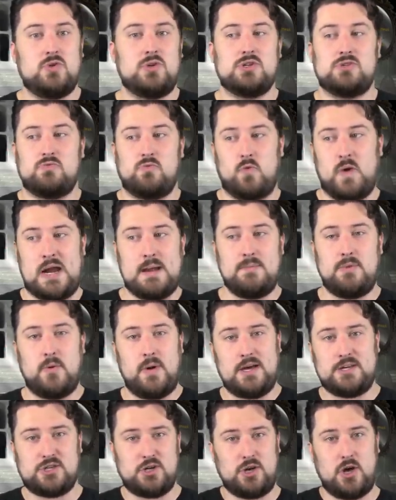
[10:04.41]
Just Rambo
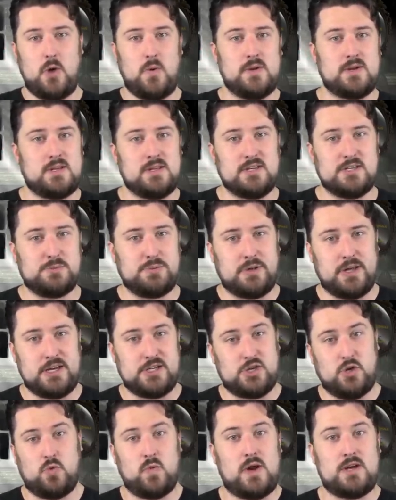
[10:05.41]
has to go into this
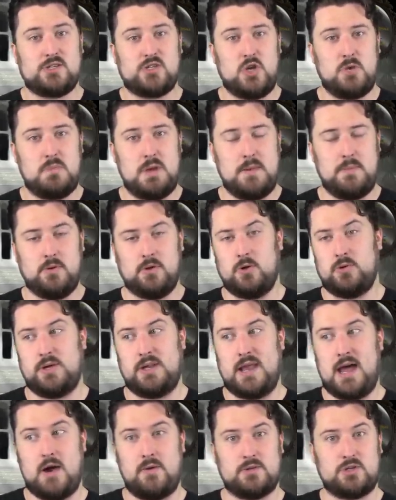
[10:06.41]
place and rescue people, only
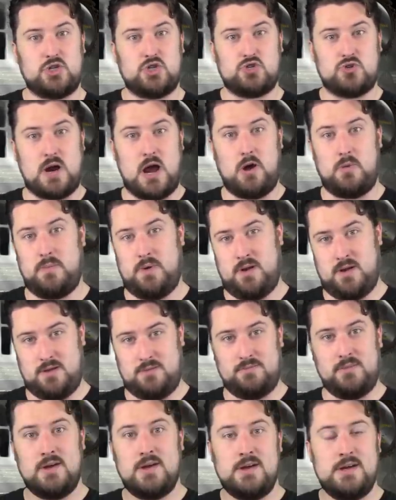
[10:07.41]
now it's Troutman
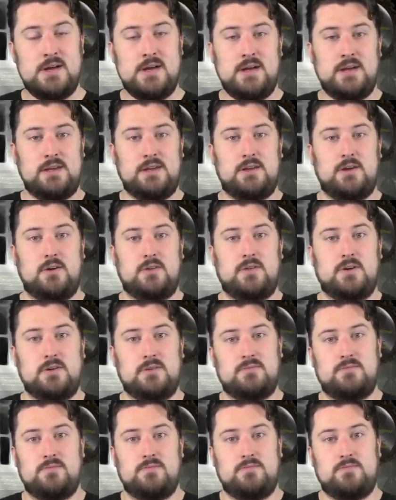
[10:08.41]
and, you know,
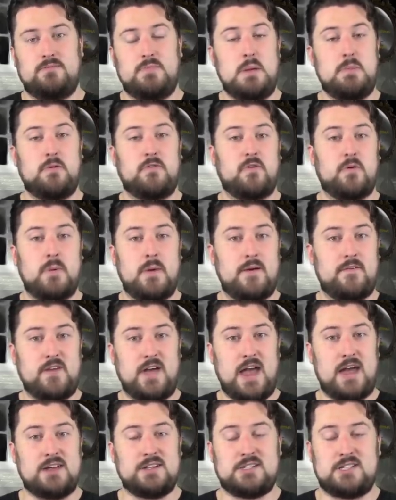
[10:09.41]
the people from
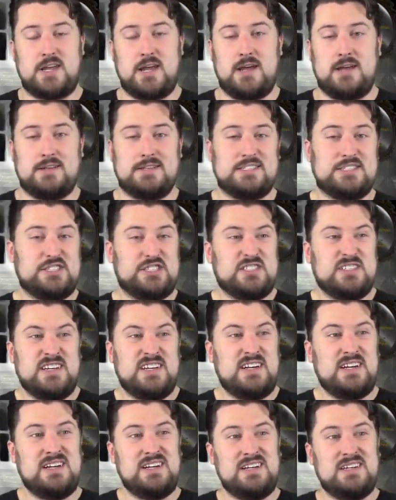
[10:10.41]
Afghanistan. It's
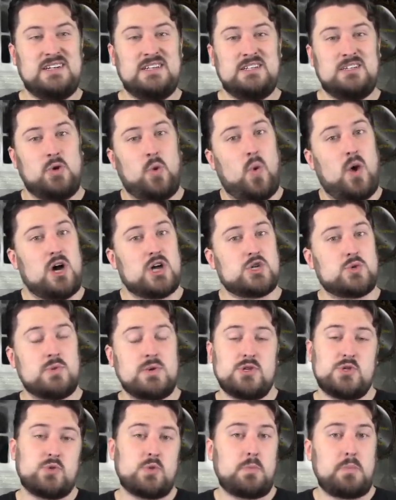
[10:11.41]
wash,
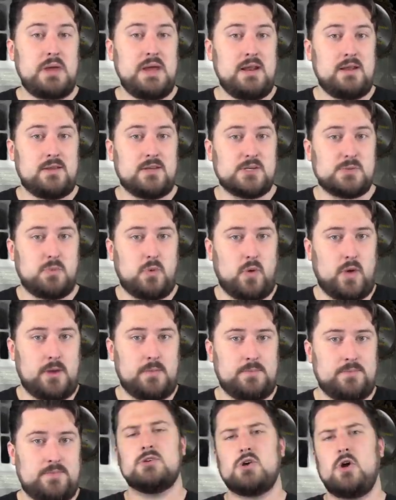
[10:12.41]
rinse, repeat at this point.
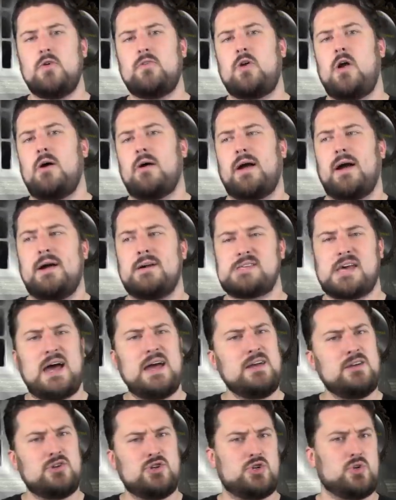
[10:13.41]
So overall, guys,
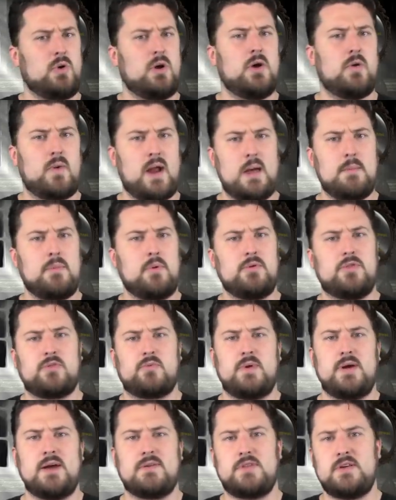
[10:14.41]
I enjoy Rambo
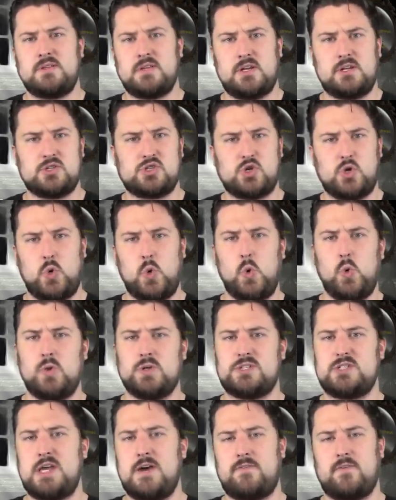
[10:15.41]
3. I think that it's cool.
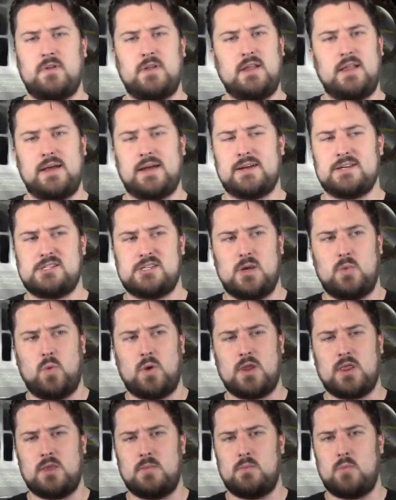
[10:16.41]
It's definitely, like I said,
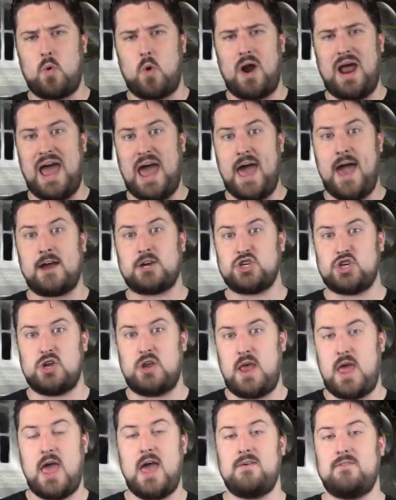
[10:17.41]
one of the more
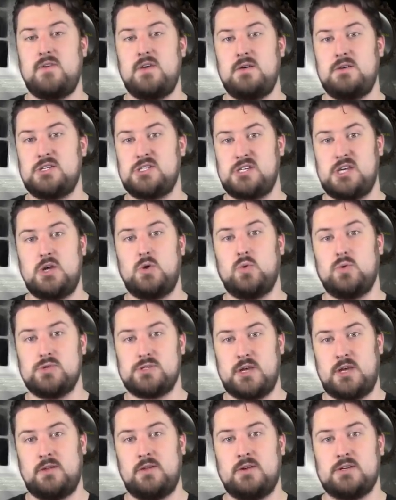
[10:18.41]
action-heavy
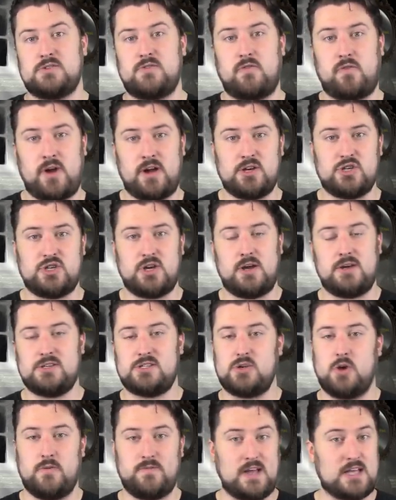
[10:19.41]
sequels in this franchise.
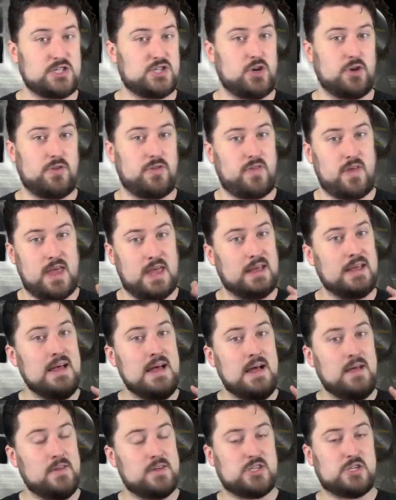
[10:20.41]
So if that's your thing,
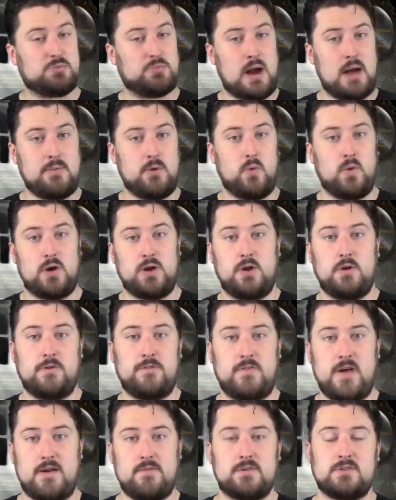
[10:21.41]
this is probably one of your
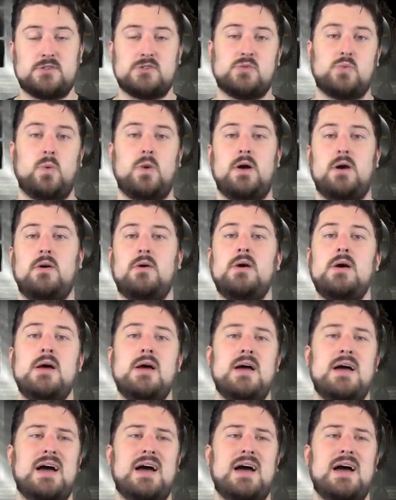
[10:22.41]
favorites as well.